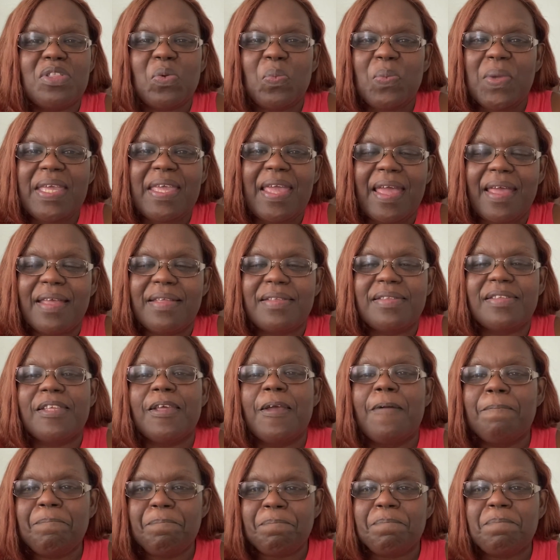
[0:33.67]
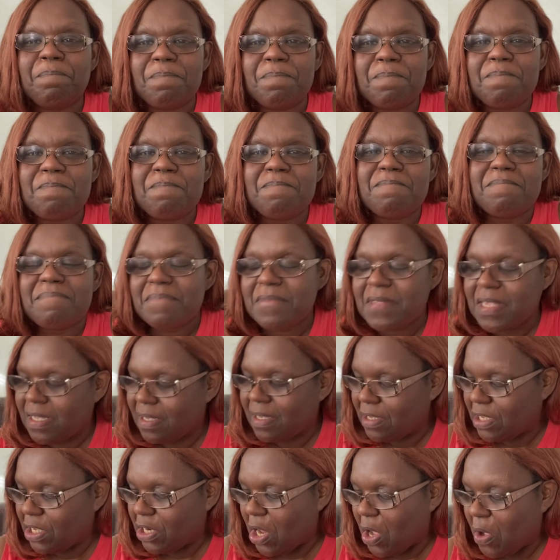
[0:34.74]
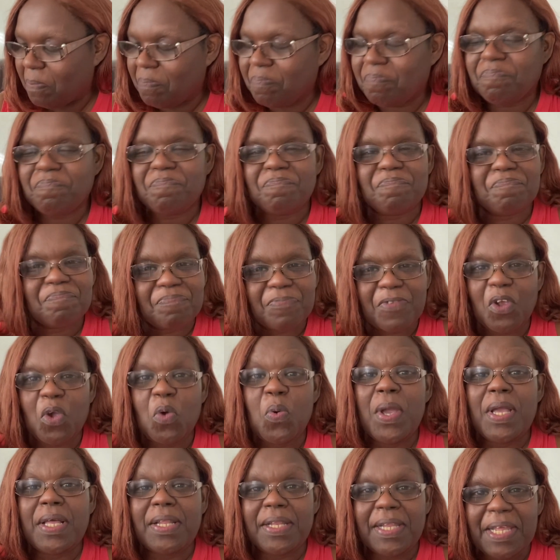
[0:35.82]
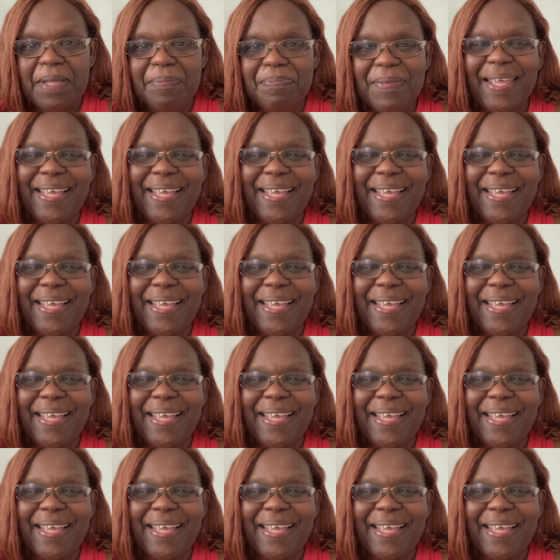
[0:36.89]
weekend, you know, quickly.